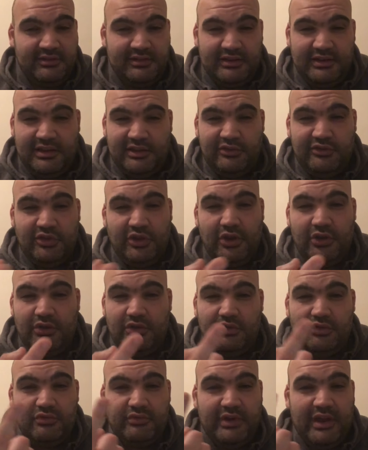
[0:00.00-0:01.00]
and it
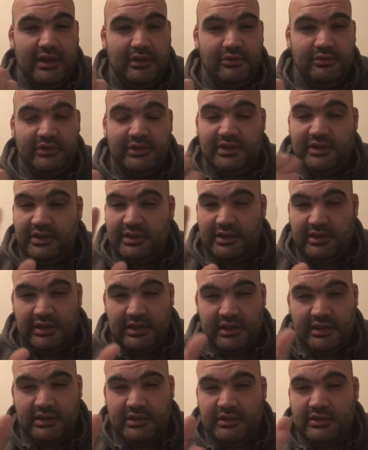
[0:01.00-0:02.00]
turns round and
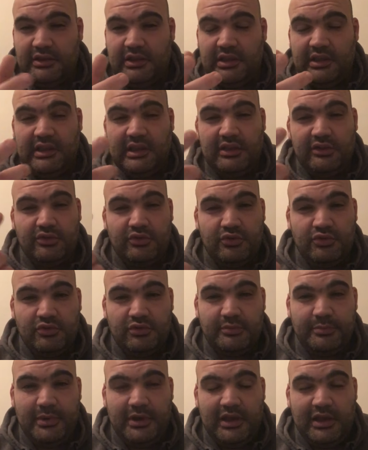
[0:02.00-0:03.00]
it gets
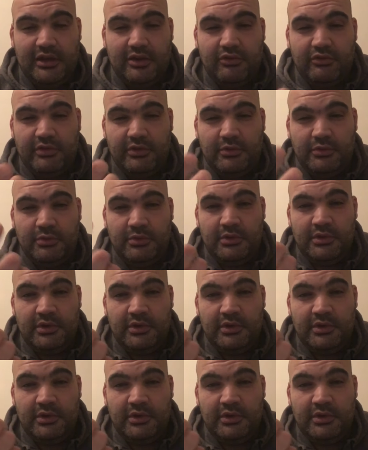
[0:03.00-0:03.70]
cooked by a grill.